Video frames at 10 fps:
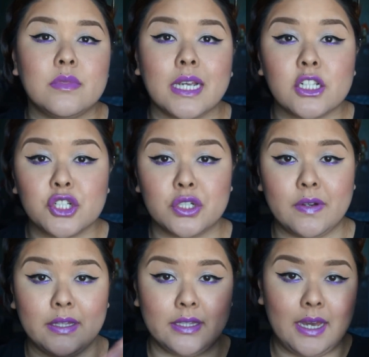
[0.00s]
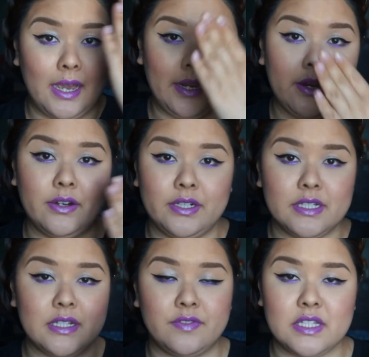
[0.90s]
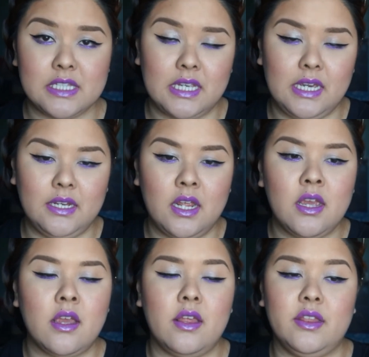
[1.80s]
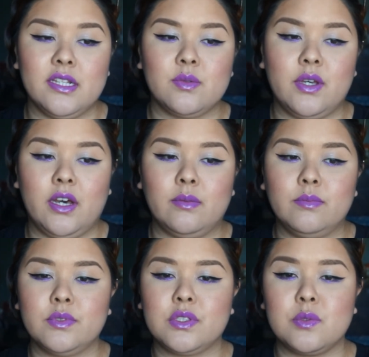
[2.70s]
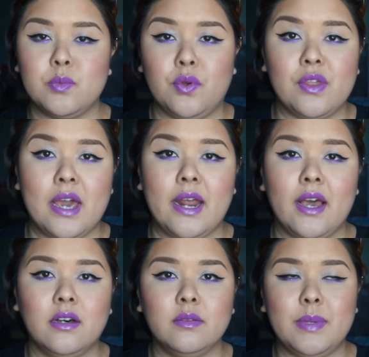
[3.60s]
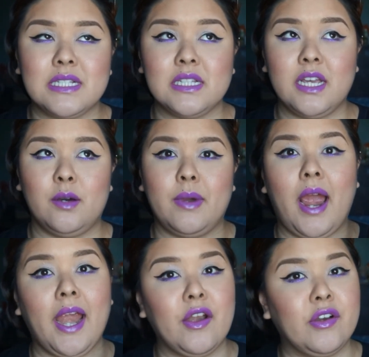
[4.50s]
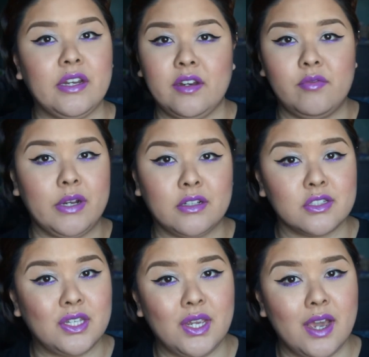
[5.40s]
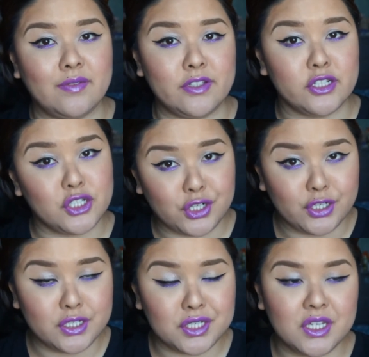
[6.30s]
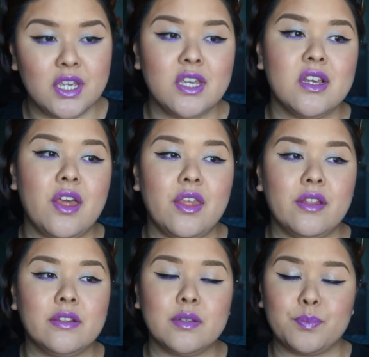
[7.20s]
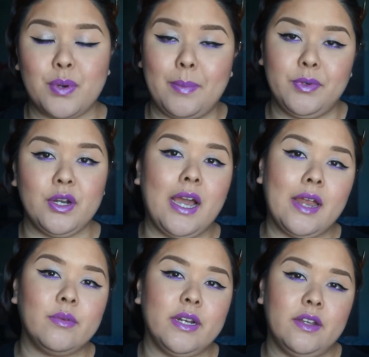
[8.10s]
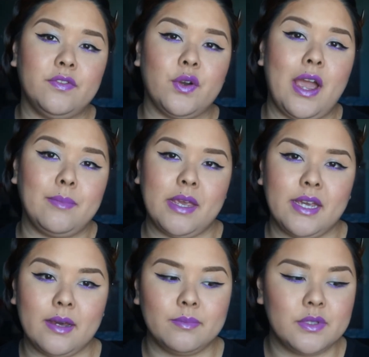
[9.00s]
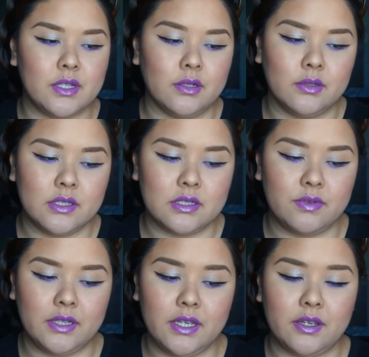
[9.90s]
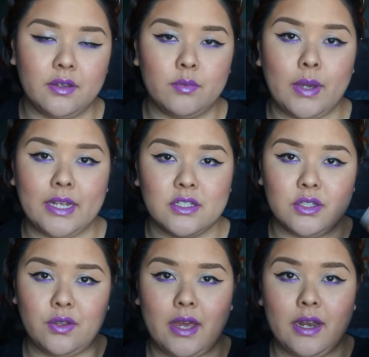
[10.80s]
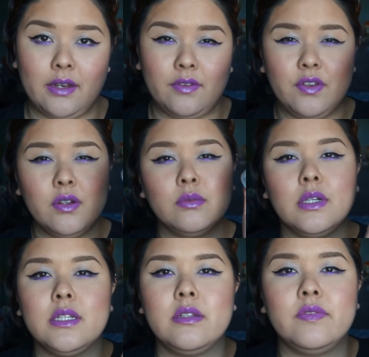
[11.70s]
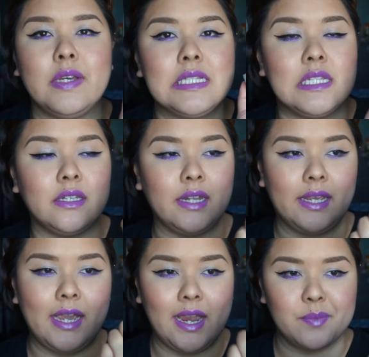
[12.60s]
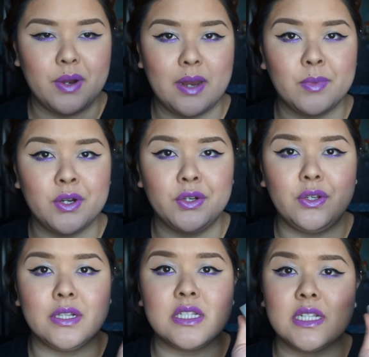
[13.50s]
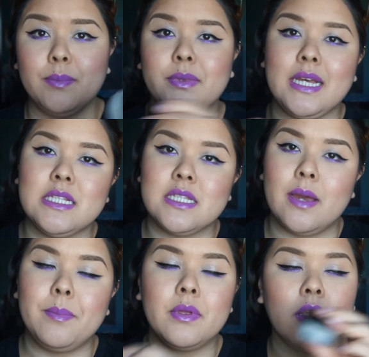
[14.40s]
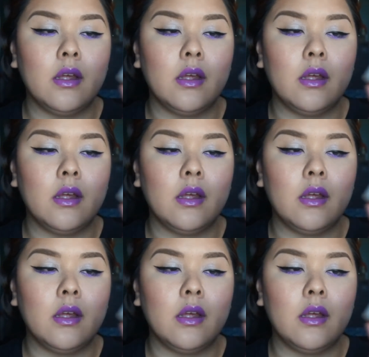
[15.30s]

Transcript: texture around the eye areas of the skin, this will help smooth that out, basically help iron any wrinkles that you have in your shirt to prep your eye ready for eye makeup. So it's really a good way to do that. And if you don't want to invest in a eye primer, you can skip that step,